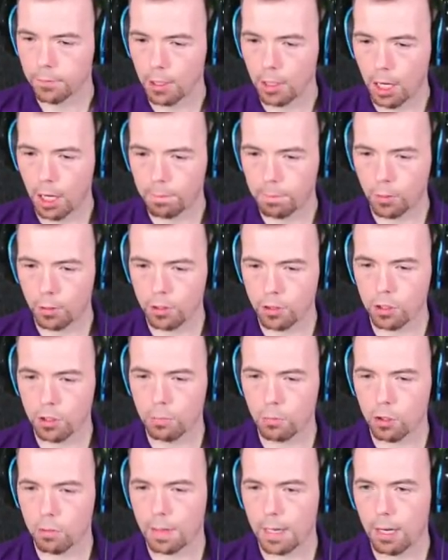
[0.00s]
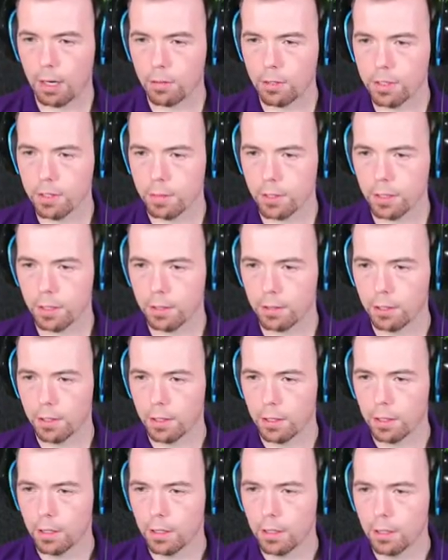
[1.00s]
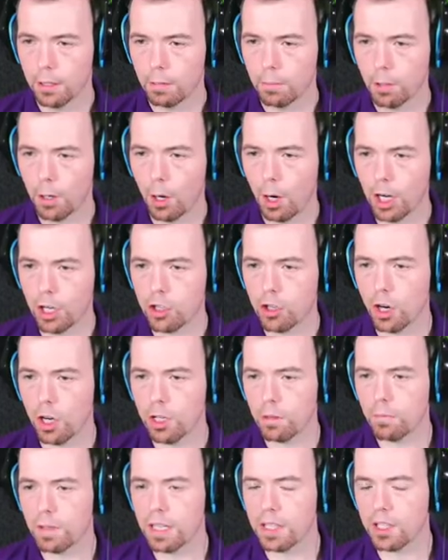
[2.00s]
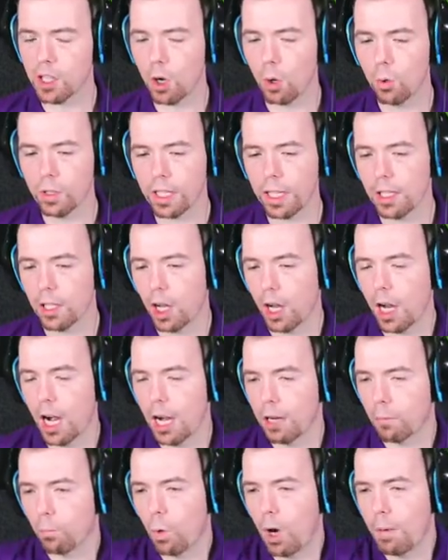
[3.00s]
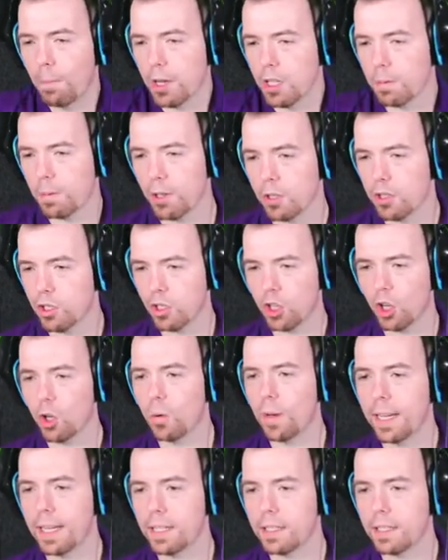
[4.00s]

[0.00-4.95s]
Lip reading: I've put too much power into it. Bro, I tried this goal kick. Like, what am I supposed to do? He's.